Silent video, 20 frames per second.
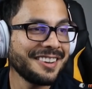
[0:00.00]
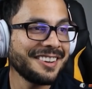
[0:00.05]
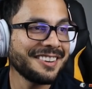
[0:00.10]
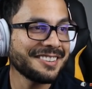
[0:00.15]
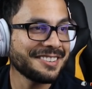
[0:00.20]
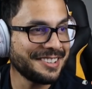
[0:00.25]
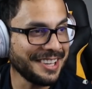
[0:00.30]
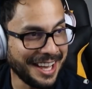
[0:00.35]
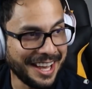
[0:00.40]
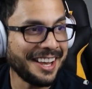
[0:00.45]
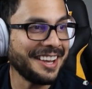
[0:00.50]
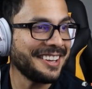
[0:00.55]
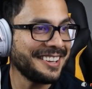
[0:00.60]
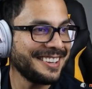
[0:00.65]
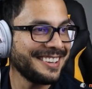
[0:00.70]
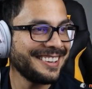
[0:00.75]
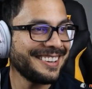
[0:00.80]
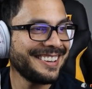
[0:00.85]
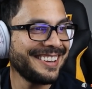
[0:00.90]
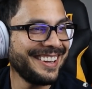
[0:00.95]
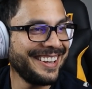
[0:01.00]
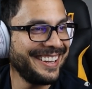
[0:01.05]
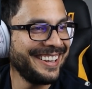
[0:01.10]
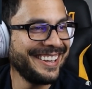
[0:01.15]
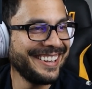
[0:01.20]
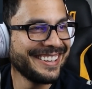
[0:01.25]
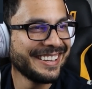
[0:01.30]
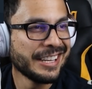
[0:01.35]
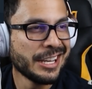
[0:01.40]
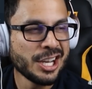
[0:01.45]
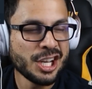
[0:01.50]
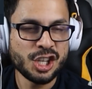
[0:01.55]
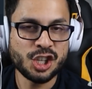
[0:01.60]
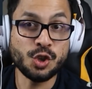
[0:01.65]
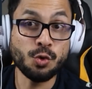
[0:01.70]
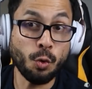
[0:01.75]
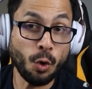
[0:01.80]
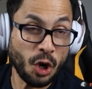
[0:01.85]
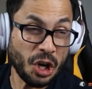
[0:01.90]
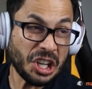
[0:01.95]
Yeah.
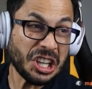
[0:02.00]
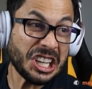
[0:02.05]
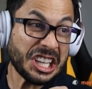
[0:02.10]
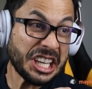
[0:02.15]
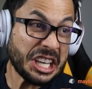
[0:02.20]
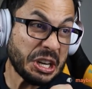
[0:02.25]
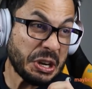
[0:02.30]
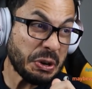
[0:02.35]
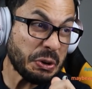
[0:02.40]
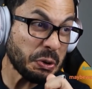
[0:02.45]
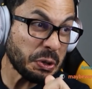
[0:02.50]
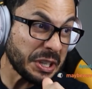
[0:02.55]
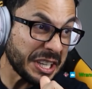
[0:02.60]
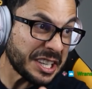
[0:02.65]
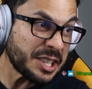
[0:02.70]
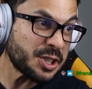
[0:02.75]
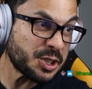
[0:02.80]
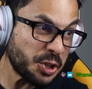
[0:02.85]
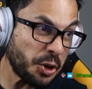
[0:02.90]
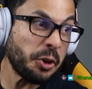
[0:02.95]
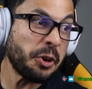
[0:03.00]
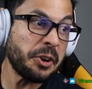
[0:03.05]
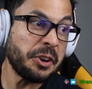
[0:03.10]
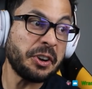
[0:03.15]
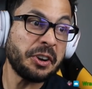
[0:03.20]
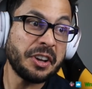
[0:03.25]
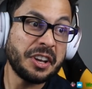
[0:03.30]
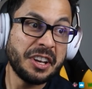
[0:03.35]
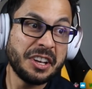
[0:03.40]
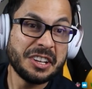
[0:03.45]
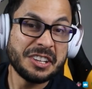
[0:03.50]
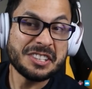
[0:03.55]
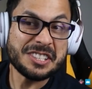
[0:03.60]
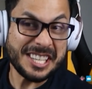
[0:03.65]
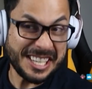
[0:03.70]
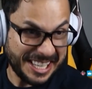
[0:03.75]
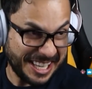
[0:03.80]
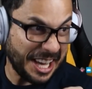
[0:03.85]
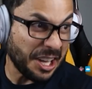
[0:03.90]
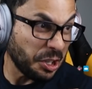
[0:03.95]
You are literally certain
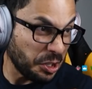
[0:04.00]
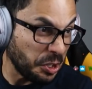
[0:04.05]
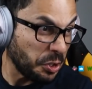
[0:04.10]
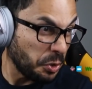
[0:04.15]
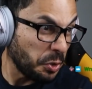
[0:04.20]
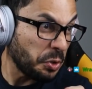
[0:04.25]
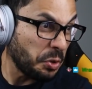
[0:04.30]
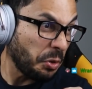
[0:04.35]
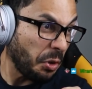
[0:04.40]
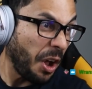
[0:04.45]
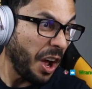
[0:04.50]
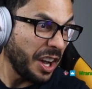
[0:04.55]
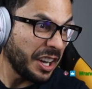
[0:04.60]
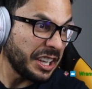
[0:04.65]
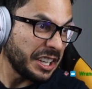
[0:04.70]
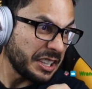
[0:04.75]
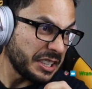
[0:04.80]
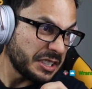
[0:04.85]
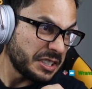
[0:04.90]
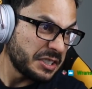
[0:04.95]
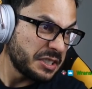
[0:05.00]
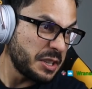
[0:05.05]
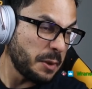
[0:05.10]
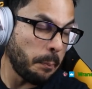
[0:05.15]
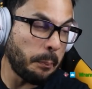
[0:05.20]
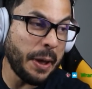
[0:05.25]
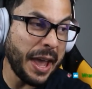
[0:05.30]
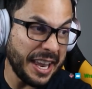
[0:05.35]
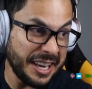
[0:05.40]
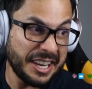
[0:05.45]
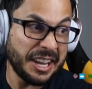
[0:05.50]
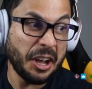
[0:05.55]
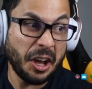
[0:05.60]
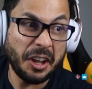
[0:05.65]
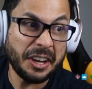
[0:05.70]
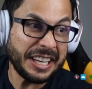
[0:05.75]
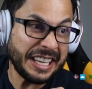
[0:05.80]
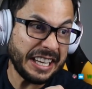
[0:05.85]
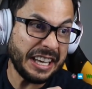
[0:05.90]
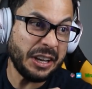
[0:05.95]
to get a little groggy, depending
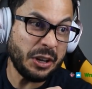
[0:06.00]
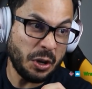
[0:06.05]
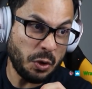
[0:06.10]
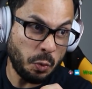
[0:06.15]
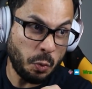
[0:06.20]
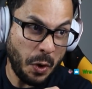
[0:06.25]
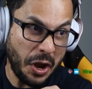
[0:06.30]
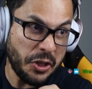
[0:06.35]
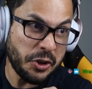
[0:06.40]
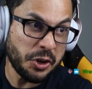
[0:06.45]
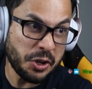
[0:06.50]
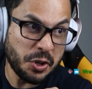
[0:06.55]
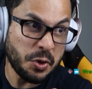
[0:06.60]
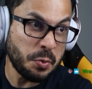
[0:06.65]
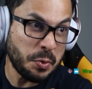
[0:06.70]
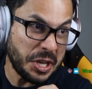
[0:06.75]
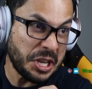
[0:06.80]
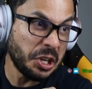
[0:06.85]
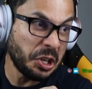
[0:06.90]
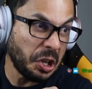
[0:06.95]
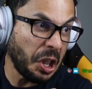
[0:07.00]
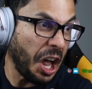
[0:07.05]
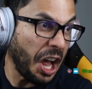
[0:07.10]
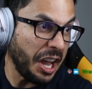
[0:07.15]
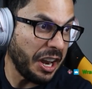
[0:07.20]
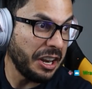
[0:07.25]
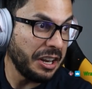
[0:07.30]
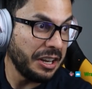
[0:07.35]
on whether you eat a lot.